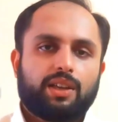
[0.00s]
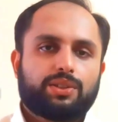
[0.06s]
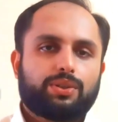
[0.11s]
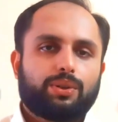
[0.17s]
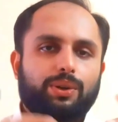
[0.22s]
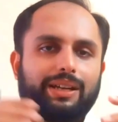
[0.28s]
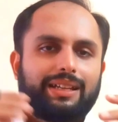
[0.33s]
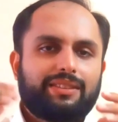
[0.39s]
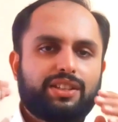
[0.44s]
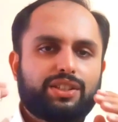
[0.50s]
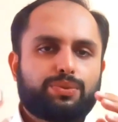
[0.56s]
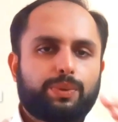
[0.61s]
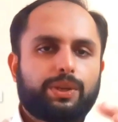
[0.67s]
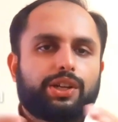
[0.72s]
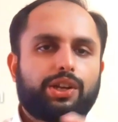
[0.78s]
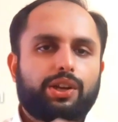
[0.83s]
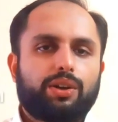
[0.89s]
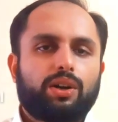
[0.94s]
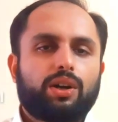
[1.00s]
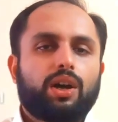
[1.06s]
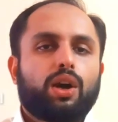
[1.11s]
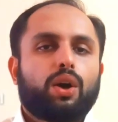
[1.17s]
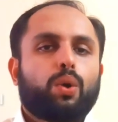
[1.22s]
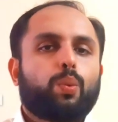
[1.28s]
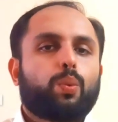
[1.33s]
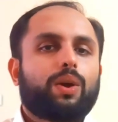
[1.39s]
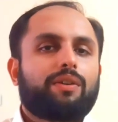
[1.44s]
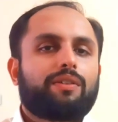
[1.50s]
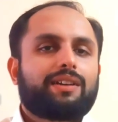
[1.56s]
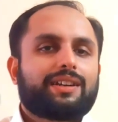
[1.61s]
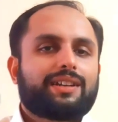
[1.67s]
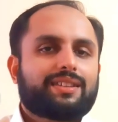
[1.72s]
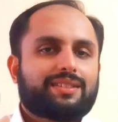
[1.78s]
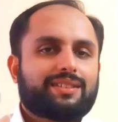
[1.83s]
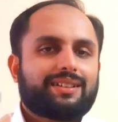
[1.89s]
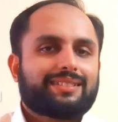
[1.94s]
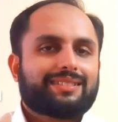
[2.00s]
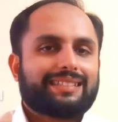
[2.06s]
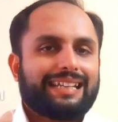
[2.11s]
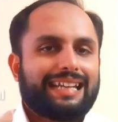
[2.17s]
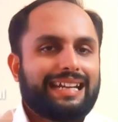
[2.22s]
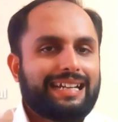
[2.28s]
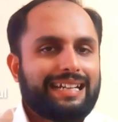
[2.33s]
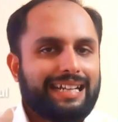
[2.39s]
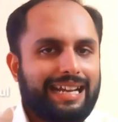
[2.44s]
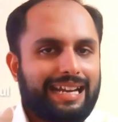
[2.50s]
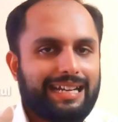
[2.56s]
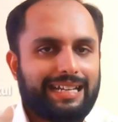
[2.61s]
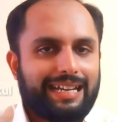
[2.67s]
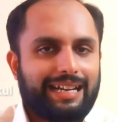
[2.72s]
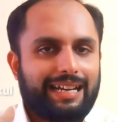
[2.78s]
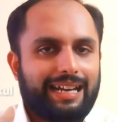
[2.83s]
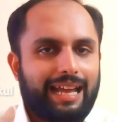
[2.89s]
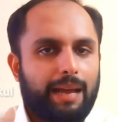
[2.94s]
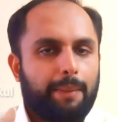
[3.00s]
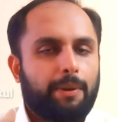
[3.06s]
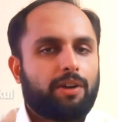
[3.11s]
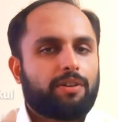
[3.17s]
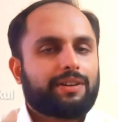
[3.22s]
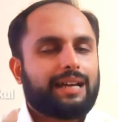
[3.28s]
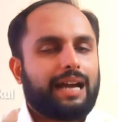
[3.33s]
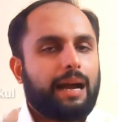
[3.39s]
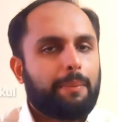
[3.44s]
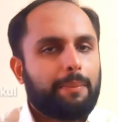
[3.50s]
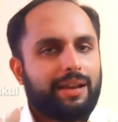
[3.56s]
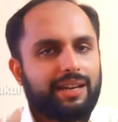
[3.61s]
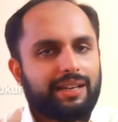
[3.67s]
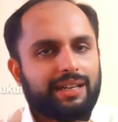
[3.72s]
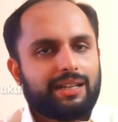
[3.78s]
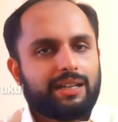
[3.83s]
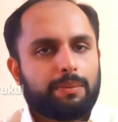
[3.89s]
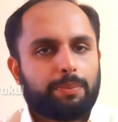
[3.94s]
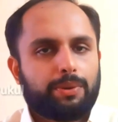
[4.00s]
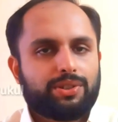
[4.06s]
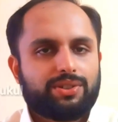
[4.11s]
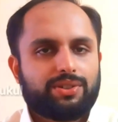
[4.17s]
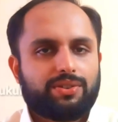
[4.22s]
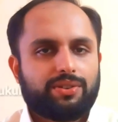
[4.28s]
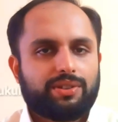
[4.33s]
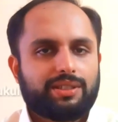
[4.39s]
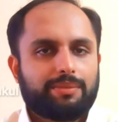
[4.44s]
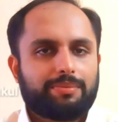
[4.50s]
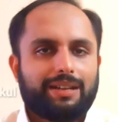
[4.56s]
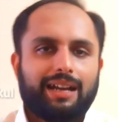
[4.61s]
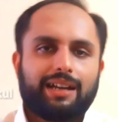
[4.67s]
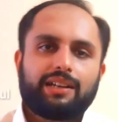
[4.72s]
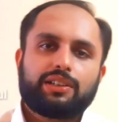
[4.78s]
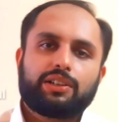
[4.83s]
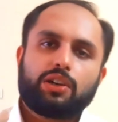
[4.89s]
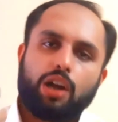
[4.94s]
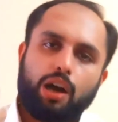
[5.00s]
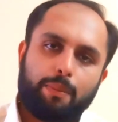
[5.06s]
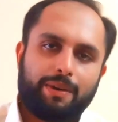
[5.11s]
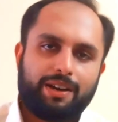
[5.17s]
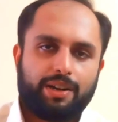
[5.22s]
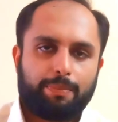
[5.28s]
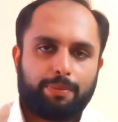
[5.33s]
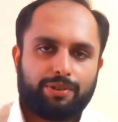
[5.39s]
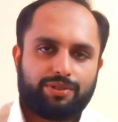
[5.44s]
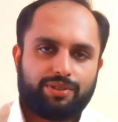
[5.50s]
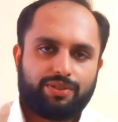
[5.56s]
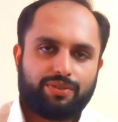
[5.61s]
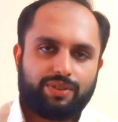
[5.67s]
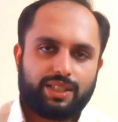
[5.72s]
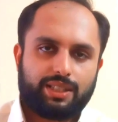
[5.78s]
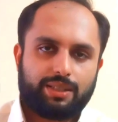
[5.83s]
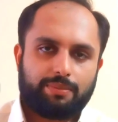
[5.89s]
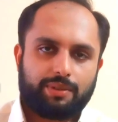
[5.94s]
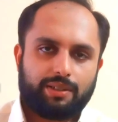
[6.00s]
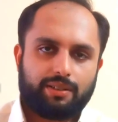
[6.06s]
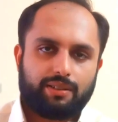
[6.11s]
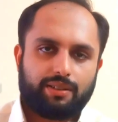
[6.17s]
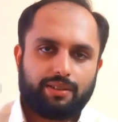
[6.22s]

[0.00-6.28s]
So in this video, we will discuss in detail about American depository receipt and global depository receipt.